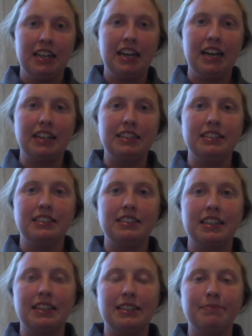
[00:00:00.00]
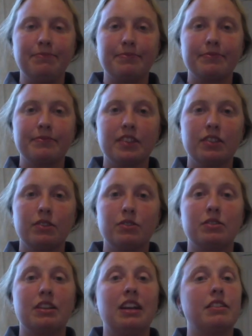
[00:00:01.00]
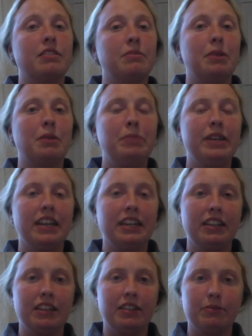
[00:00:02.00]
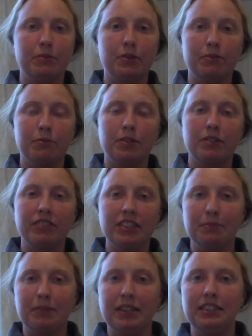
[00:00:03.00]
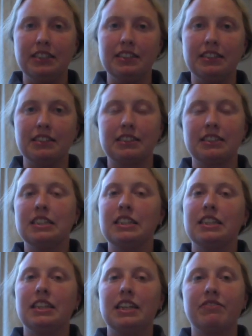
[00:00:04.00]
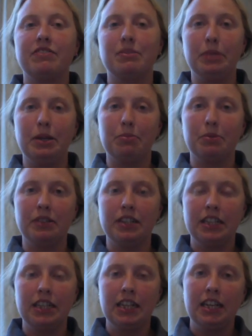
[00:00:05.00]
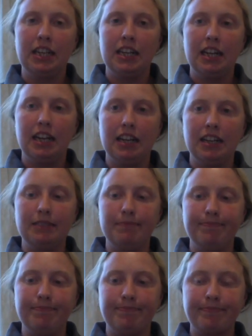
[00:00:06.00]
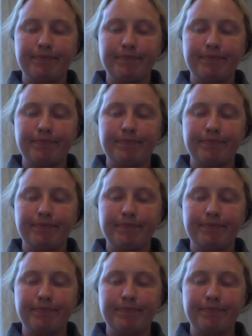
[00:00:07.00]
and um, also health and well-being you know what what green spaces give to people um,